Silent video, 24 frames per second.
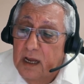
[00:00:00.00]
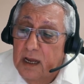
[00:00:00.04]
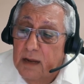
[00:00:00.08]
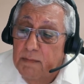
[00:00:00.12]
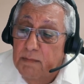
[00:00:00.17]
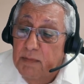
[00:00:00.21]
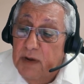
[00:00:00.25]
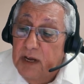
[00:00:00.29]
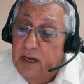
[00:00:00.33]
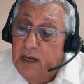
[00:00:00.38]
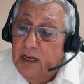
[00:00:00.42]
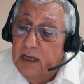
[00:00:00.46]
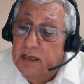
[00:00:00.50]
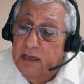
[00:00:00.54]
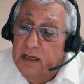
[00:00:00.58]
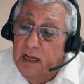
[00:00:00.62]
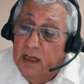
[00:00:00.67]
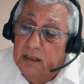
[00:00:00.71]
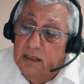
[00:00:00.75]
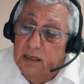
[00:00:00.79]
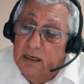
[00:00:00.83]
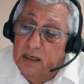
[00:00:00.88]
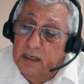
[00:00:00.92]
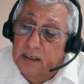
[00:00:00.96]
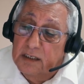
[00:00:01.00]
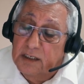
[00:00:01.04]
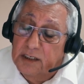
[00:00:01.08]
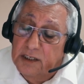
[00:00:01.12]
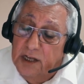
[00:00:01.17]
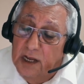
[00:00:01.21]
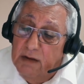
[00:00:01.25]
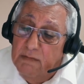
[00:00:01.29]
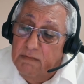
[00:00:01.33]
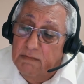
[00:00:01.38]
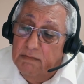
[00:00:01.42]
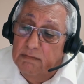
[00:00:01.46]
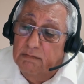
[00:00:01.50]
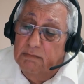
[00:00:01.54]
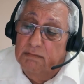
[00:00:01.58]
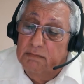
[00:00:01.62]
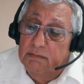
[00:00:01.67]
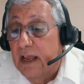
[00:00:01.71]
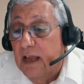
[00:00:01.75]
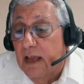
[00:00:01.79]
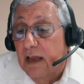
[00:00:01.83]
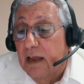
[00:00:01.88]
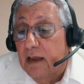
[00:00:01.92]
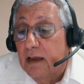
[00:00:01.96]
Meaning that in the same
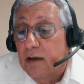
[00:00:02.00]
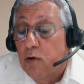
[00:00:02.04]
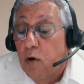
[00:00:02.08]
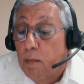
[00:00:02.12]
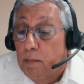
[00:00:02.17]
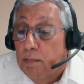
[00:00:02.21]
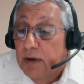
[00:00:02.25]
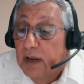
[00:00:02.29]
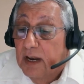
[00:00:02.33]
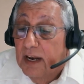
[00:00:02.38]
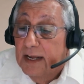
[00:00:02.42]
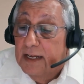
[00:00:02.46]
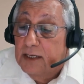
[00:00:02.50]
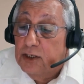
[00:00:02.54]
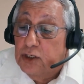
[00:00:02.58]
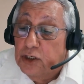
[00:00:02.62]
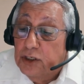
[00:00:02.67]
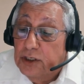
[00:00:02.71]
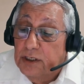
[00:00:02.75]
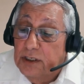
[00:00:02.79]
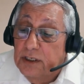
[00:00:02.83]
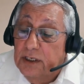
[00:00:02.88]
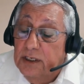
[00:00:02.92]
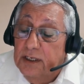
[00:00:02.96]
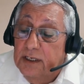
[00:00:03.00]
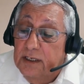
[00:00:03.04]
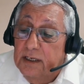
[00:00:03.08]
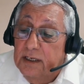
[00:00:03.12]
compilation